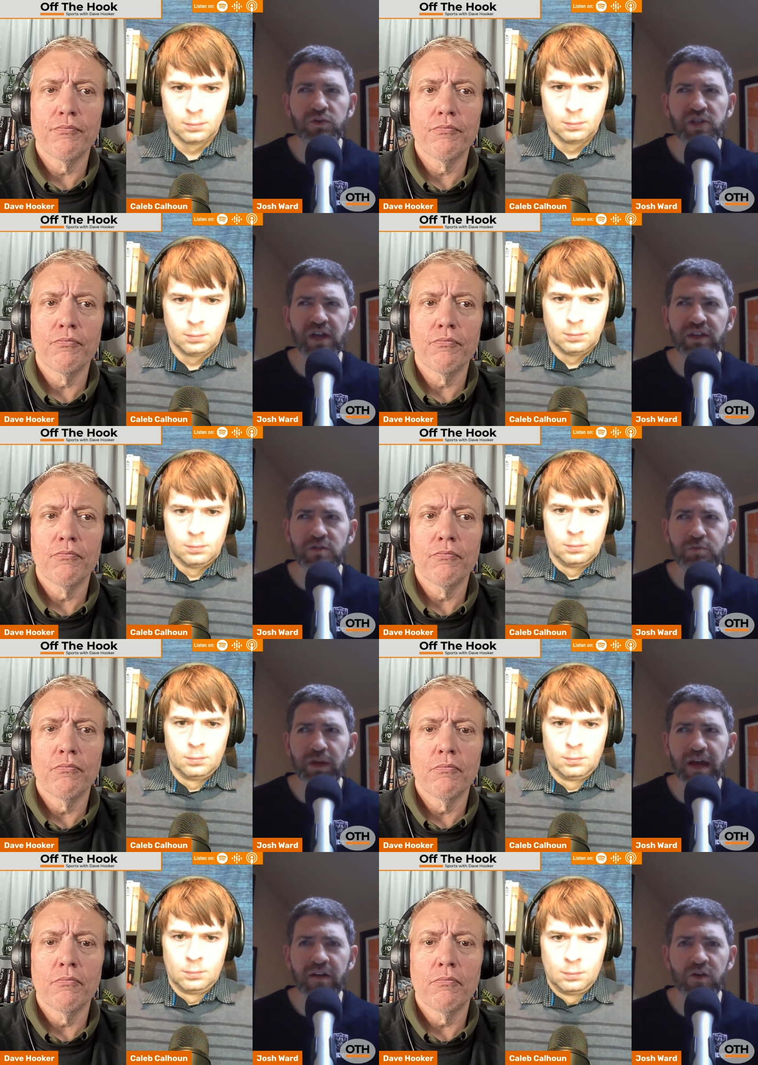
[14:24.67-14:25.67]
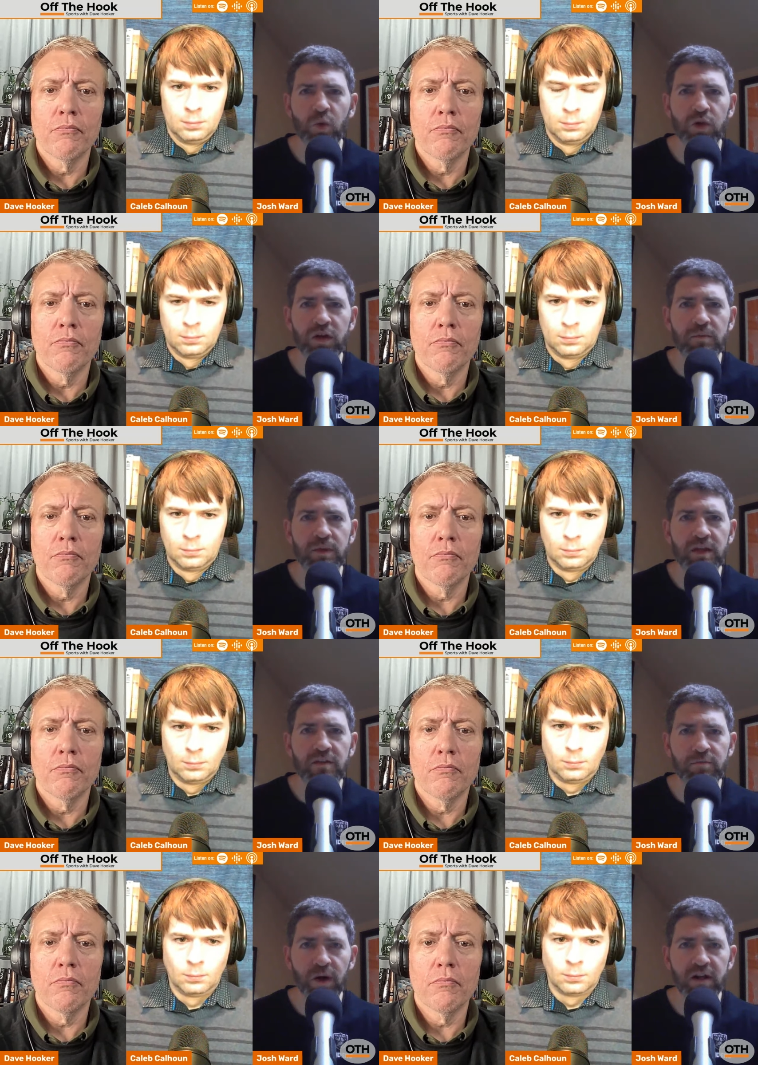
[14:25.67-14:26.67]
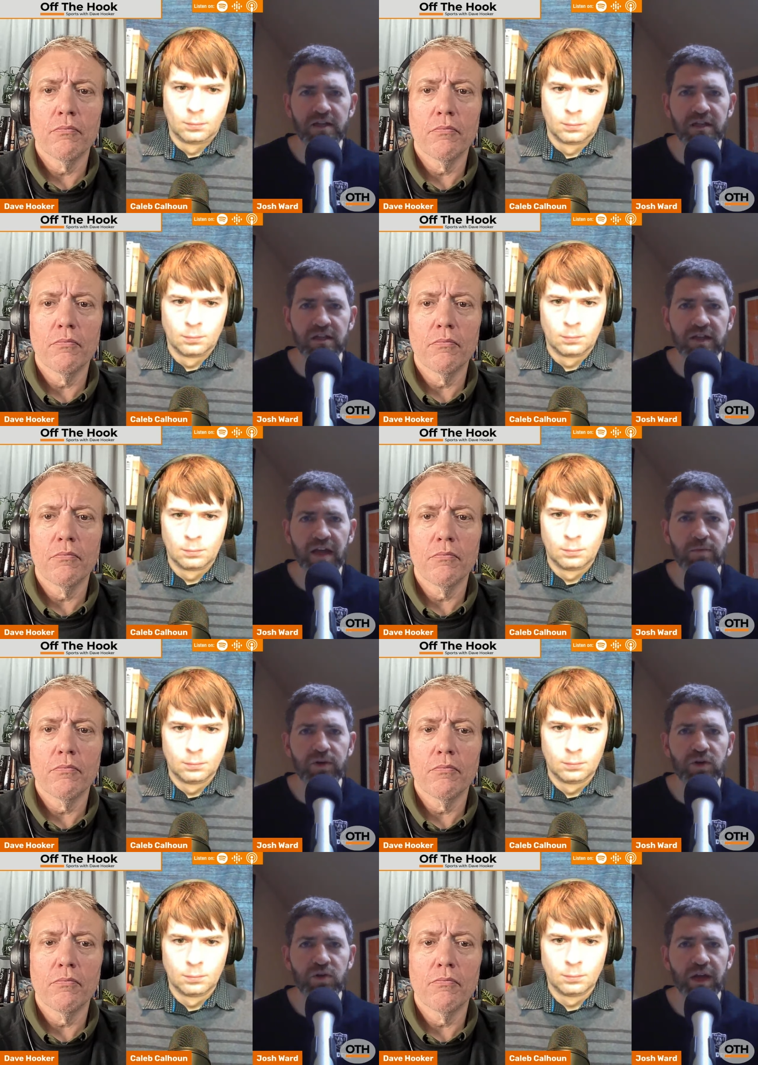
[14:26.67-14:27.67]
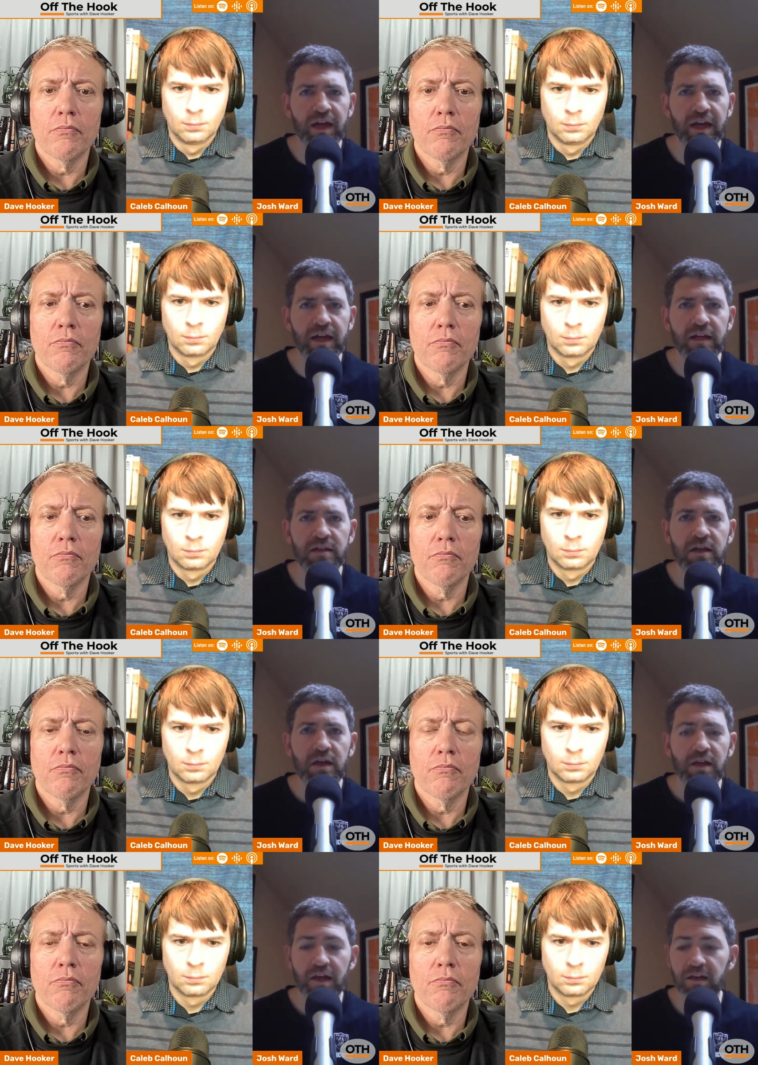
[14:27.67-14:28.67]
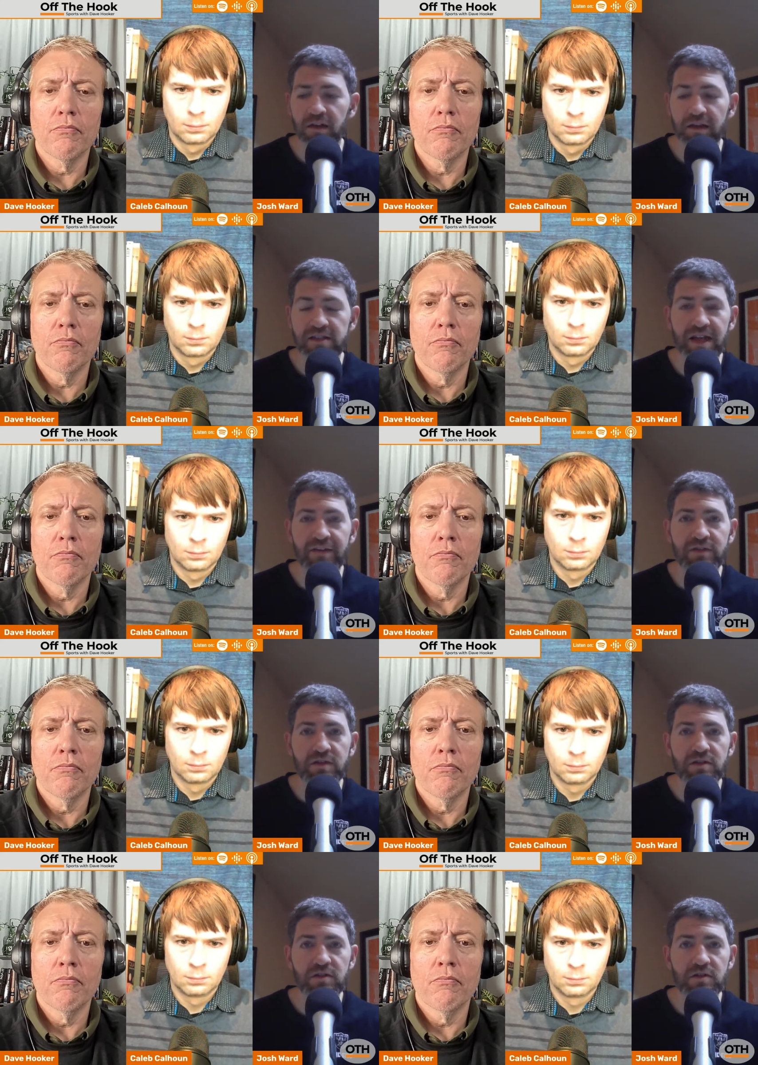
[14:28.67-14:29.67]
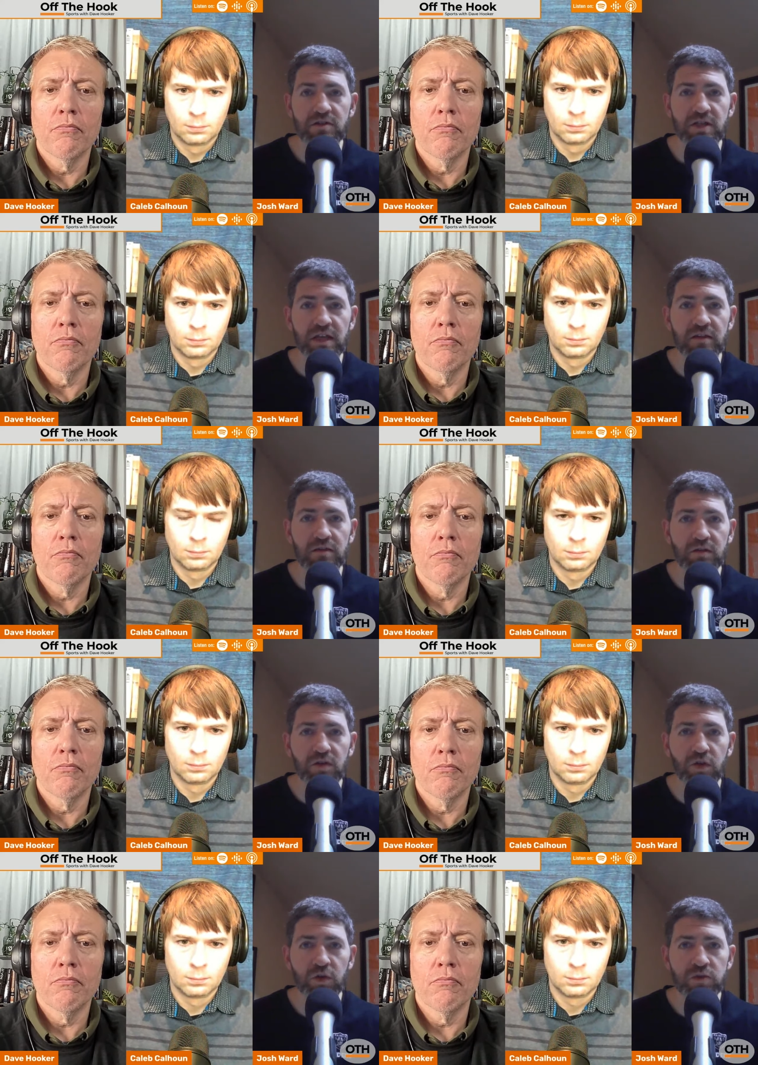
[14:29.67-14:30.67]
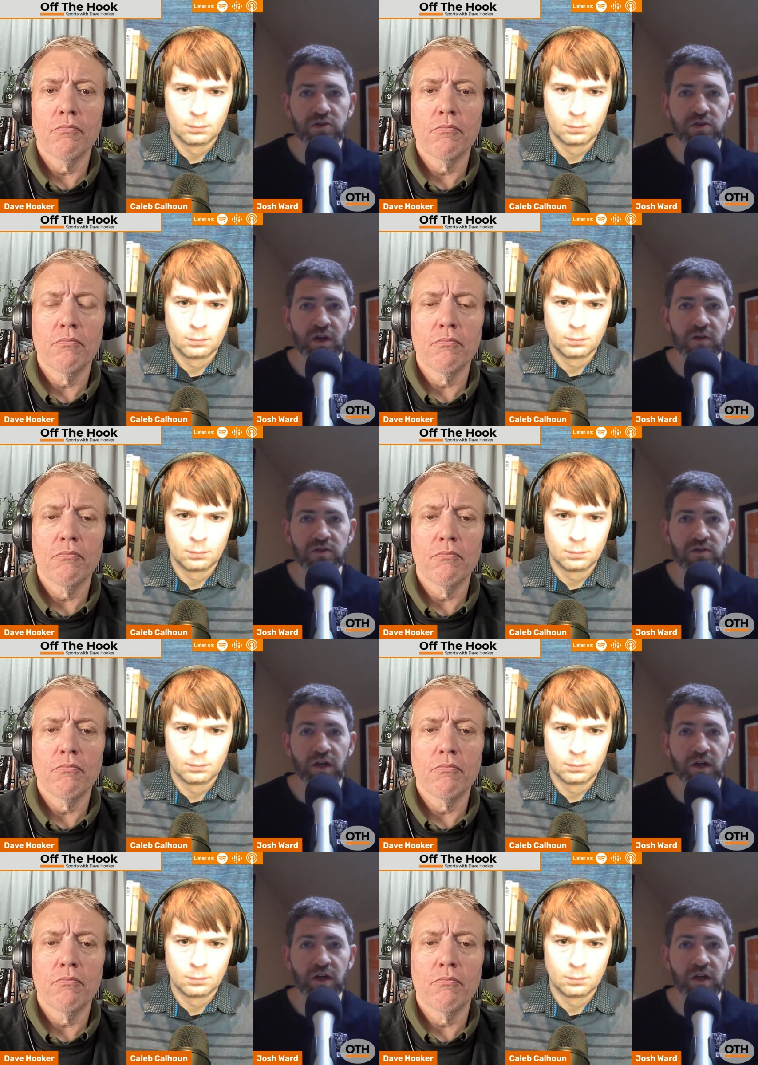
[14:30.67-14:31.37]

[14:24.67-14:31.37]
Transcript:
Speaker 1: We'll see how things play out at Oregon, but they've brought in Dillon Gabriel, and, and unless I haven't seen news, there's